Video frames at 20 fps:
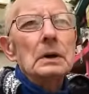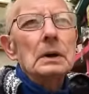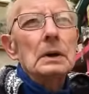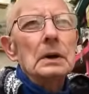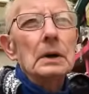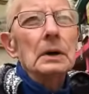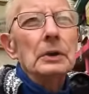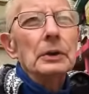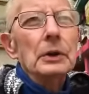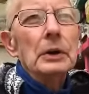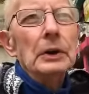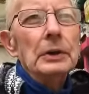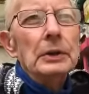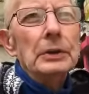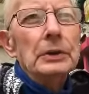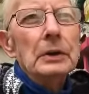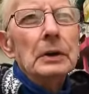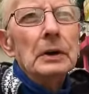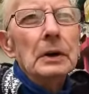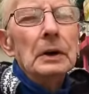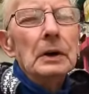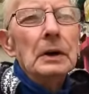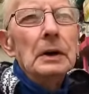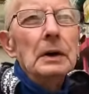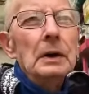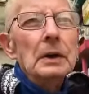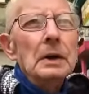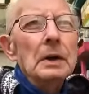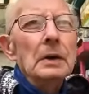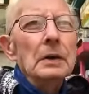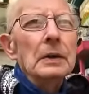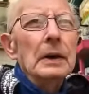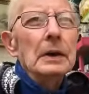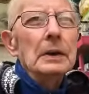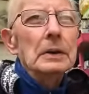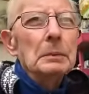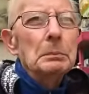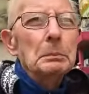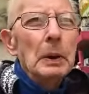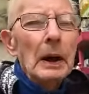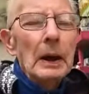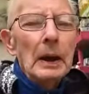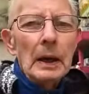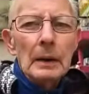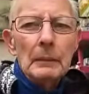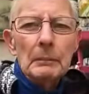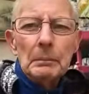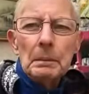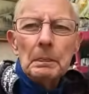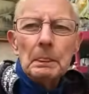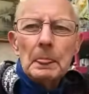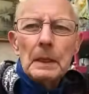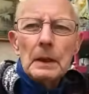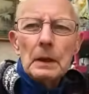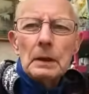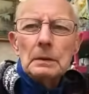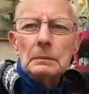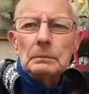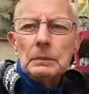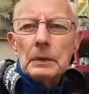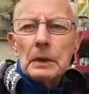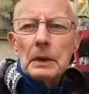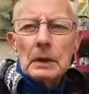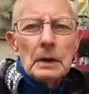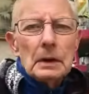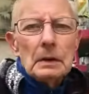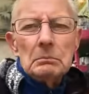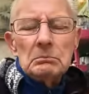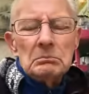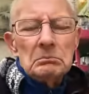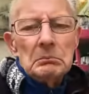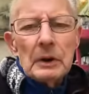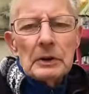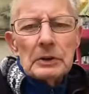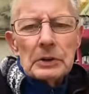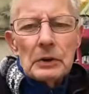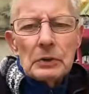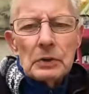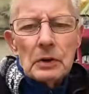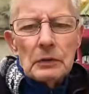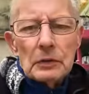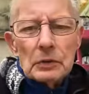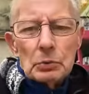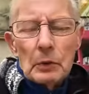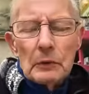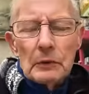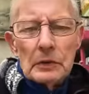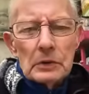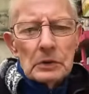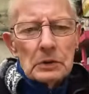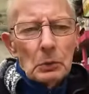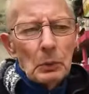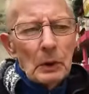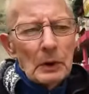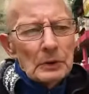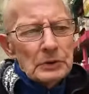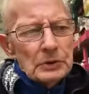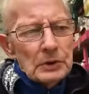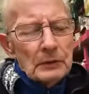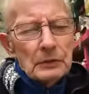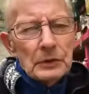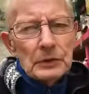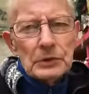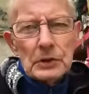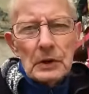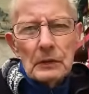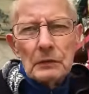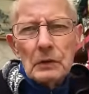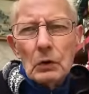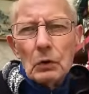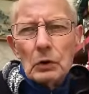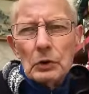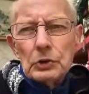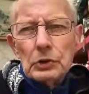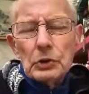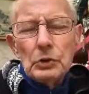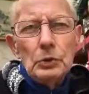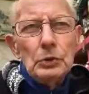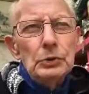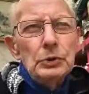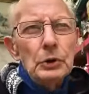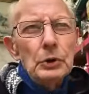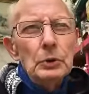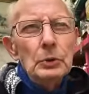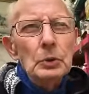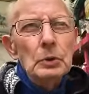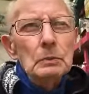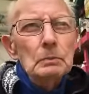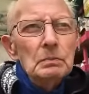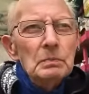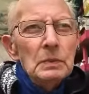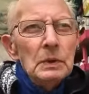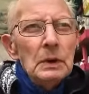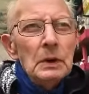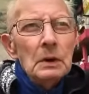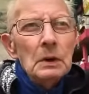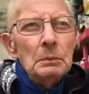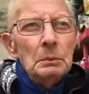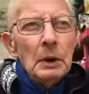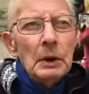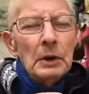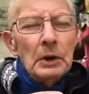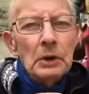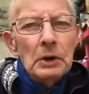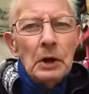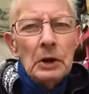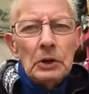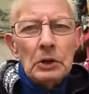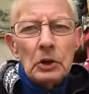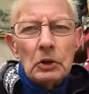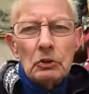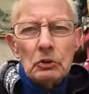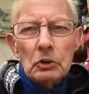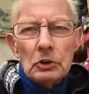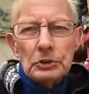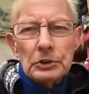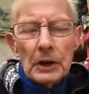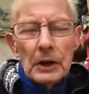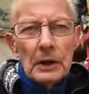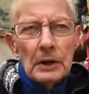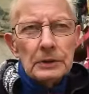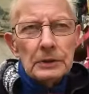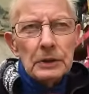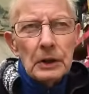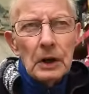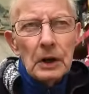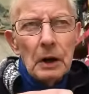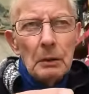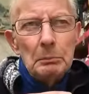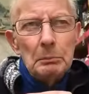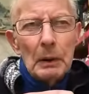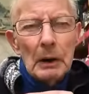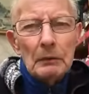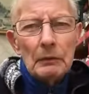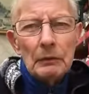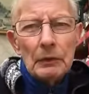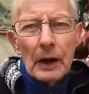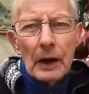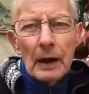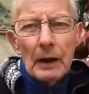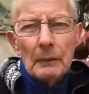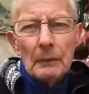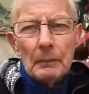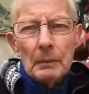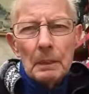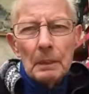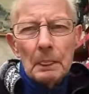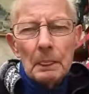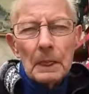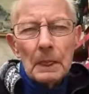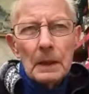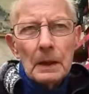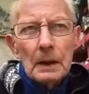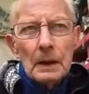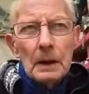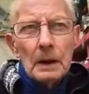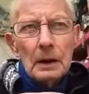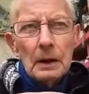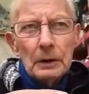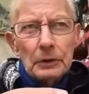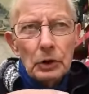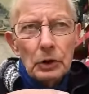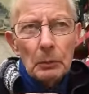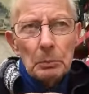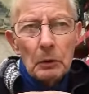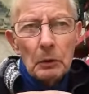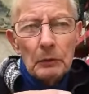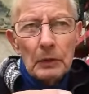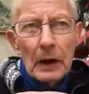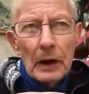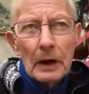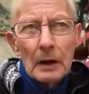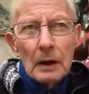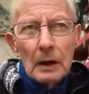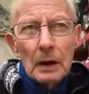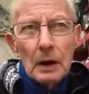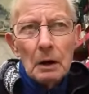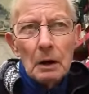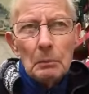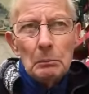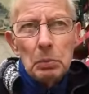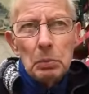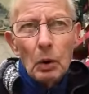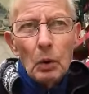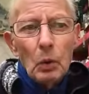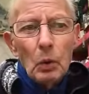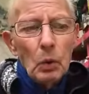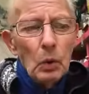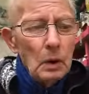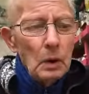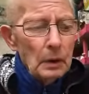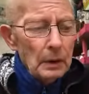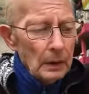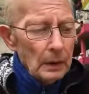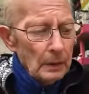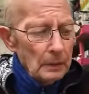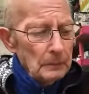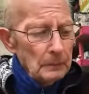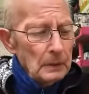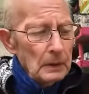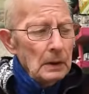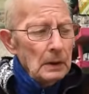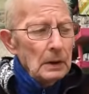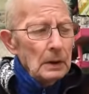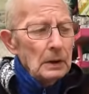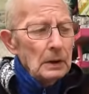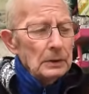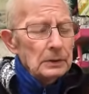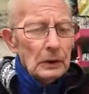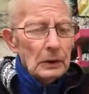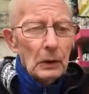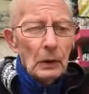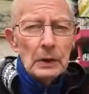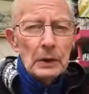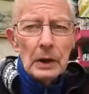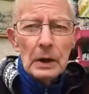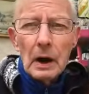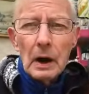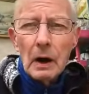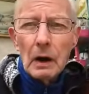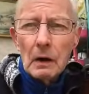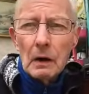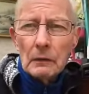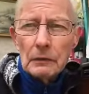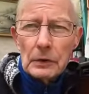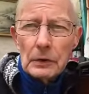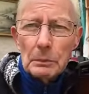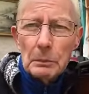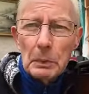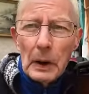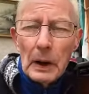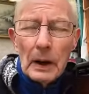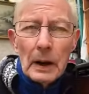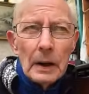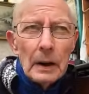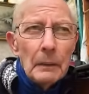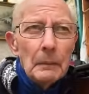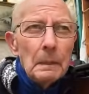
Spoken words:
You need the pellet. Makes no difference whether it's a 177 or a 22, but you need your crosshairs above that, the top of that ball, you know, so only half the pellet